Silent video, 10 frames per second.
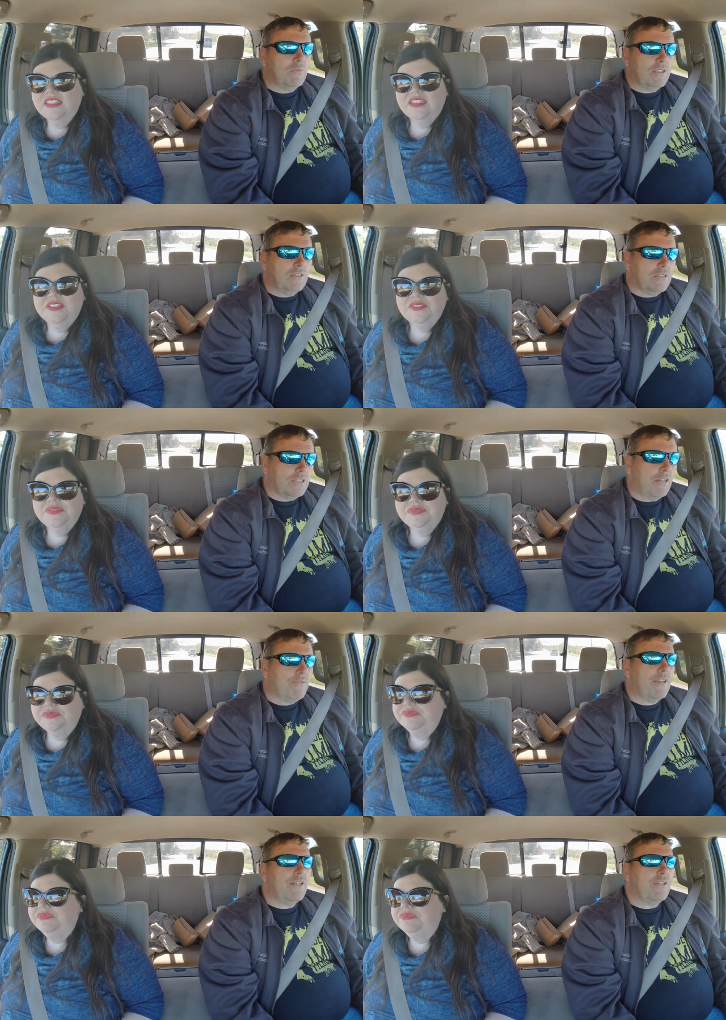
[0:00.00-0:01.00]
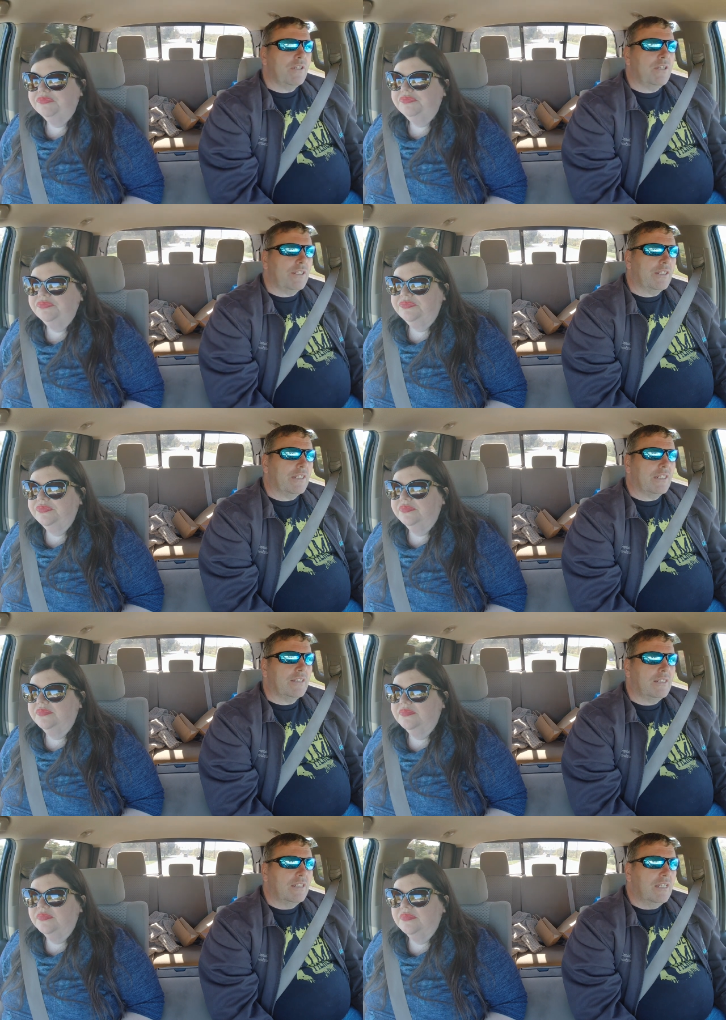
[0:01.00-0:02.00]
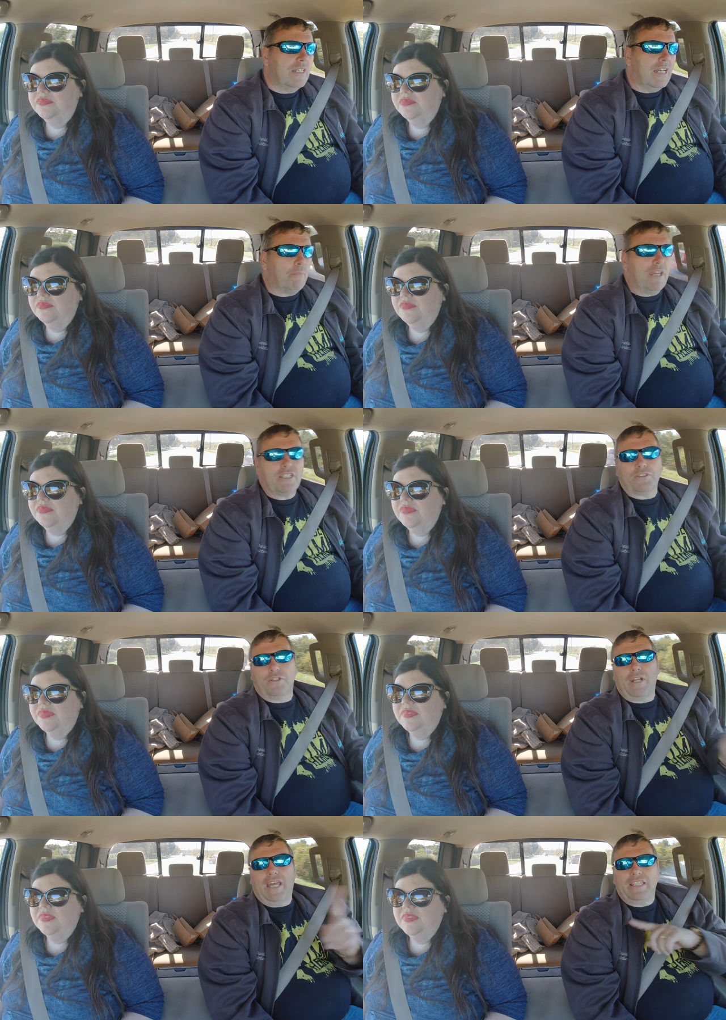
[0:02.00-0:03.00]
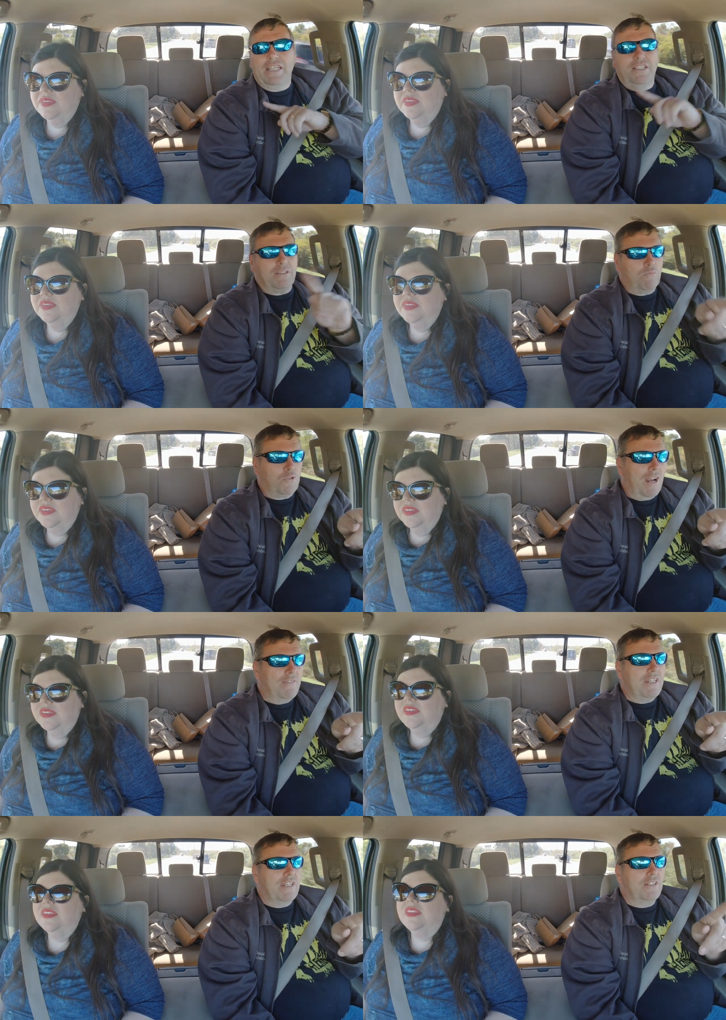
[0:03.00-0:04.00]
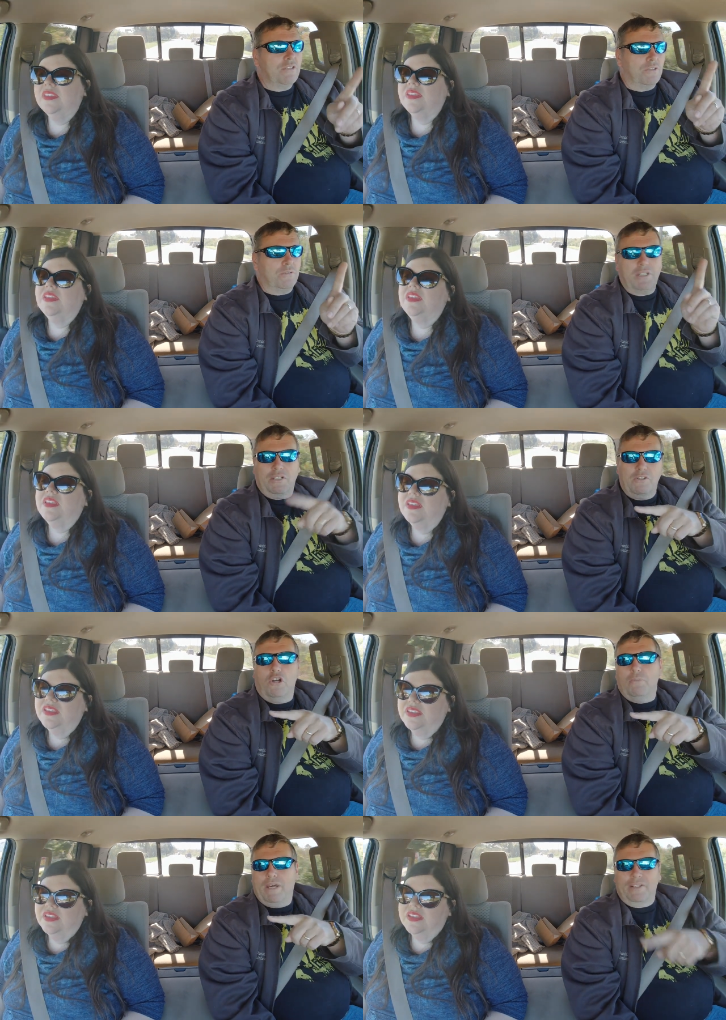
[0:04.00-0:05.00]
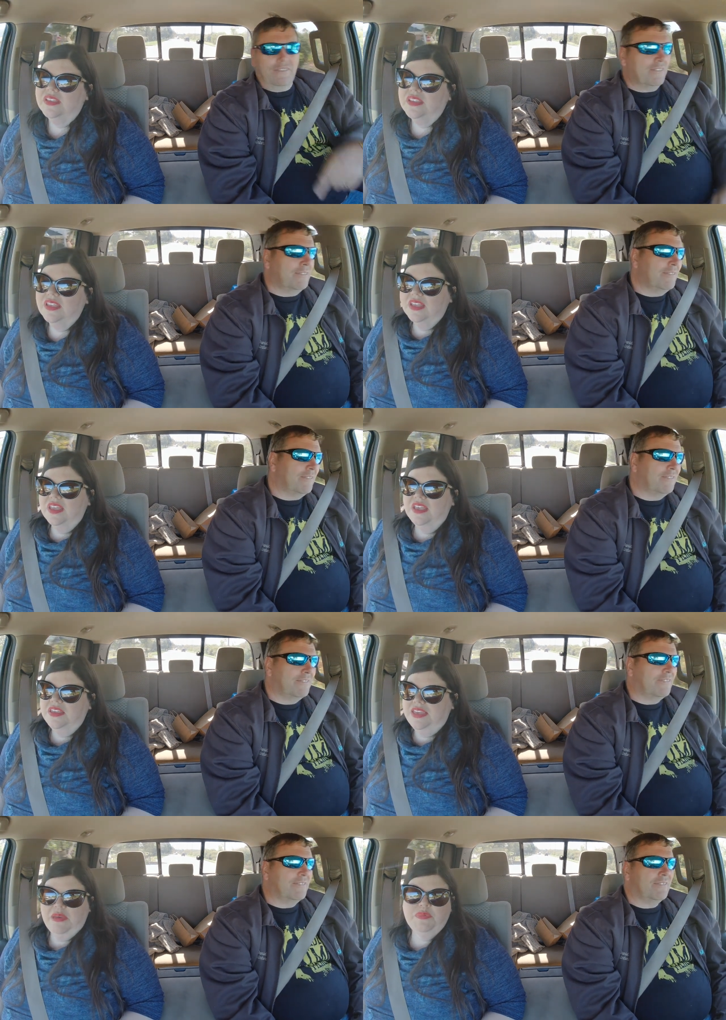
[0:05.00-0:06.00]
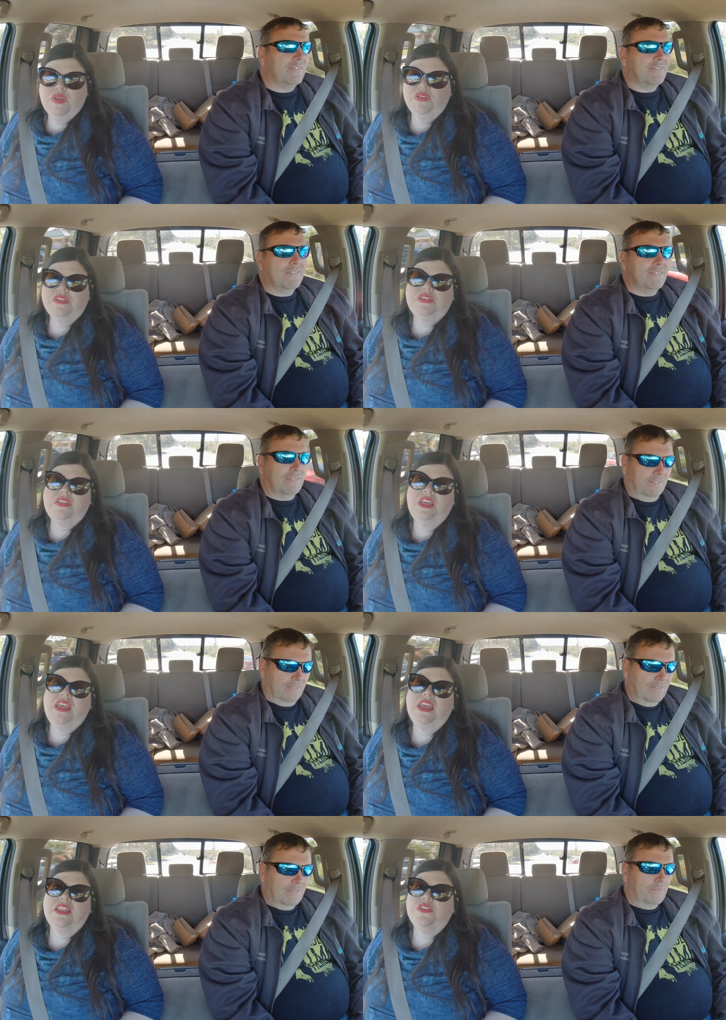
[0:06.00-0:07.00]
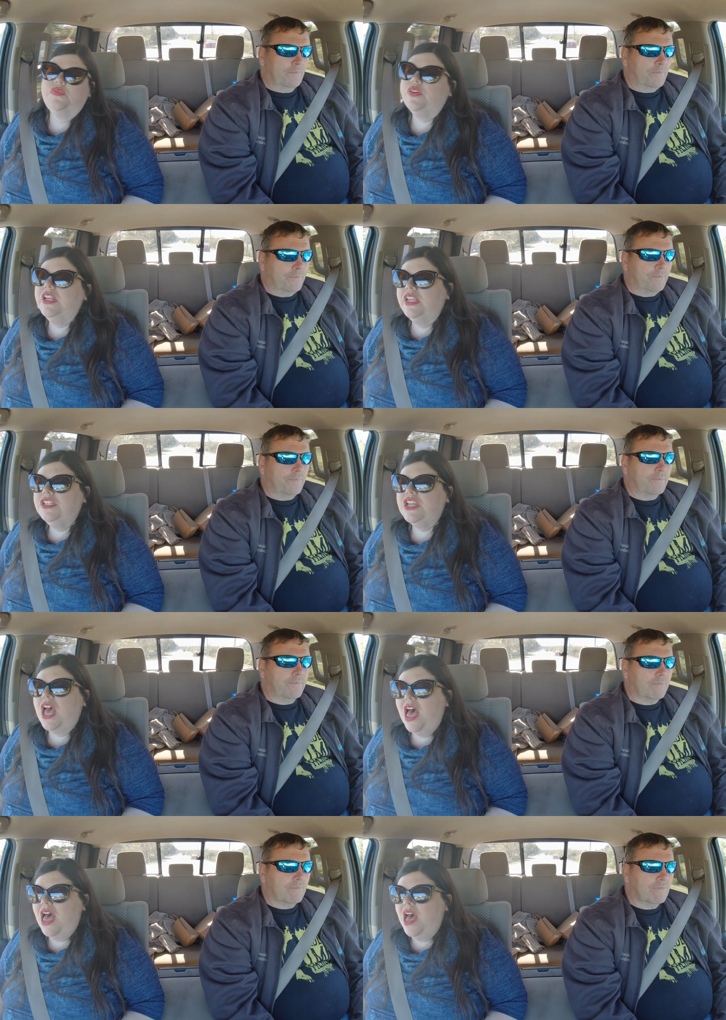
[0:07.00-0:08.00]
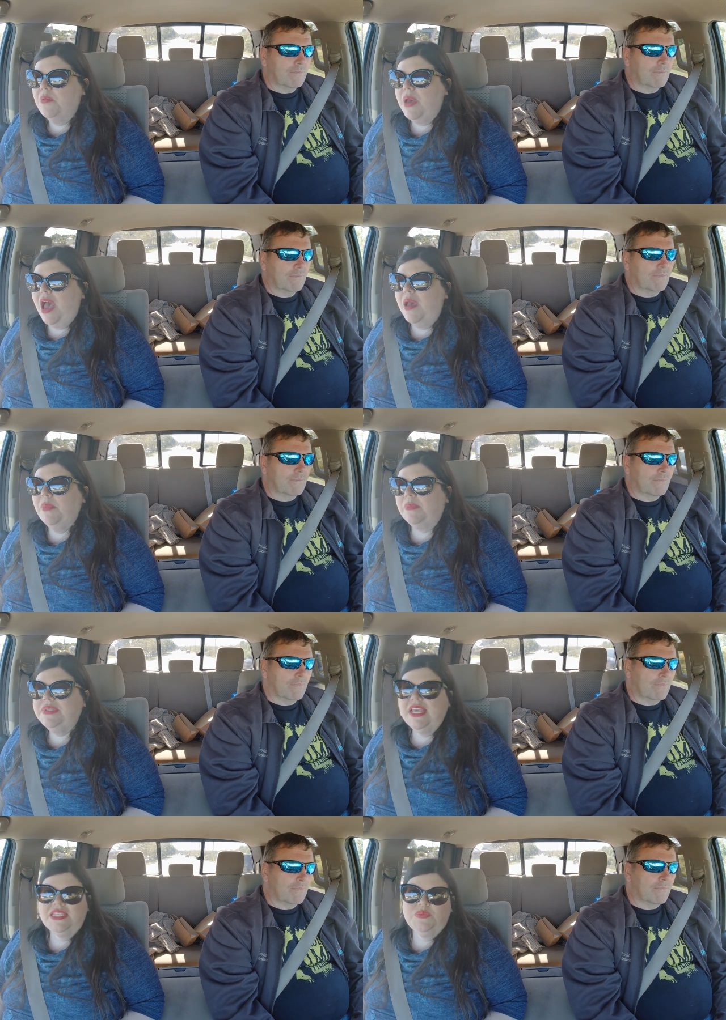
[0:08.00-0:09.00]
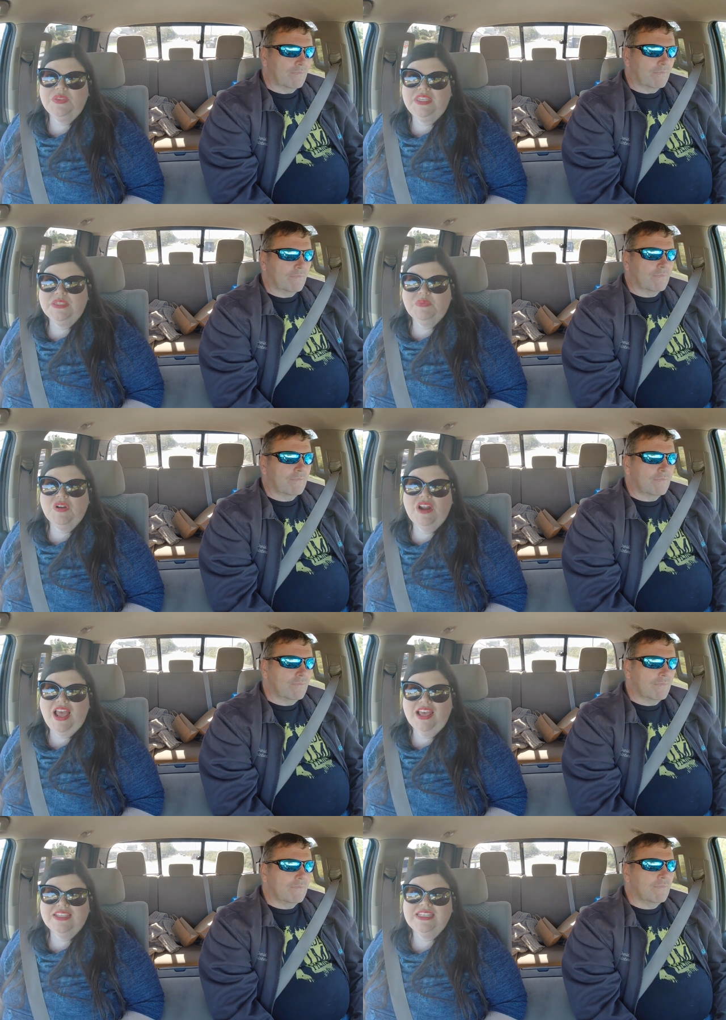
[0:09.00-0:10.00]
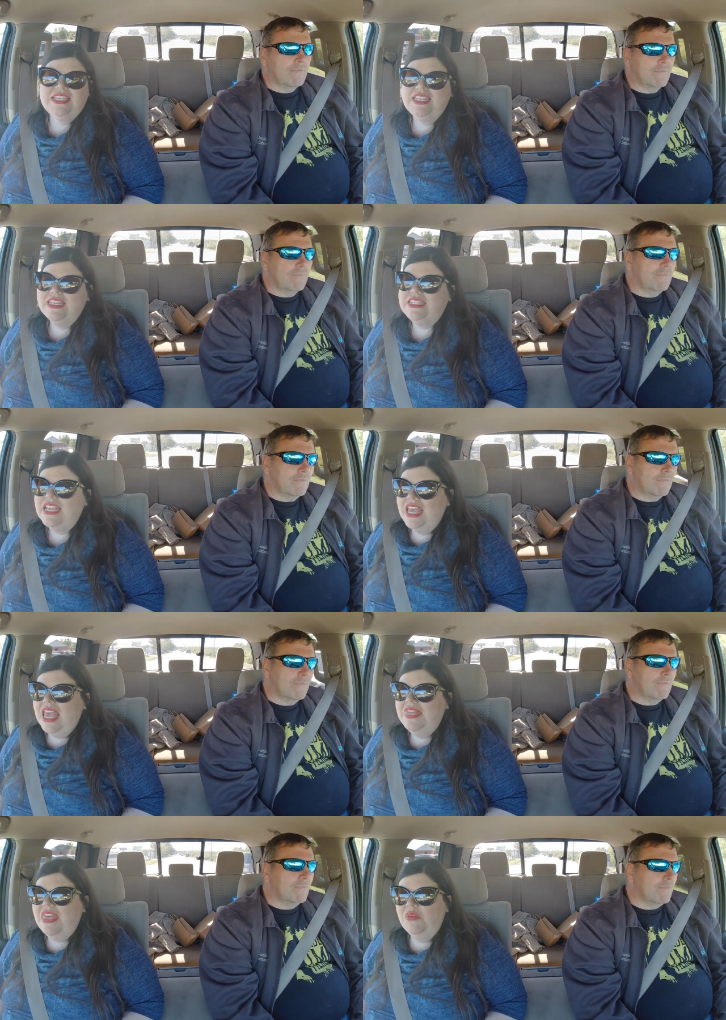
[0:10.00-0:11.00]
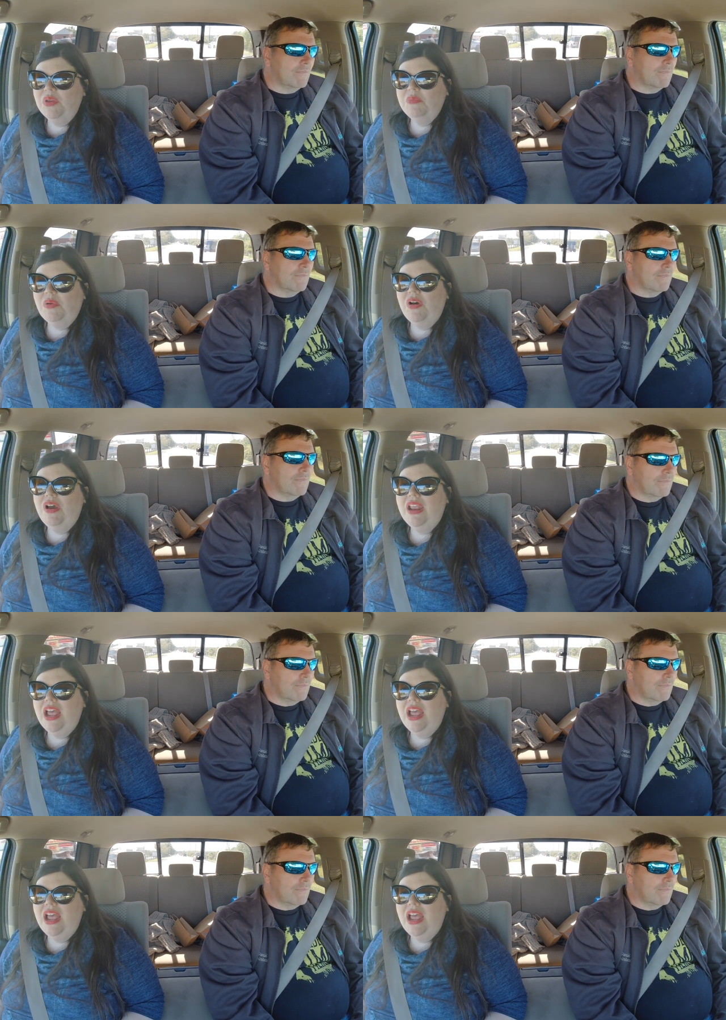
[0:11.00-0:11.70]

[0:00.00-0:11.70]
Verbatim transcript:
Speaker 1: some good stuff there and all, and uh, I'll pass on to Eileen because I'm driving here to tell you all about it.
Speaker 2: Yep, you'll see in the footage, um, I'm obsessed with these birdhouses that we bought,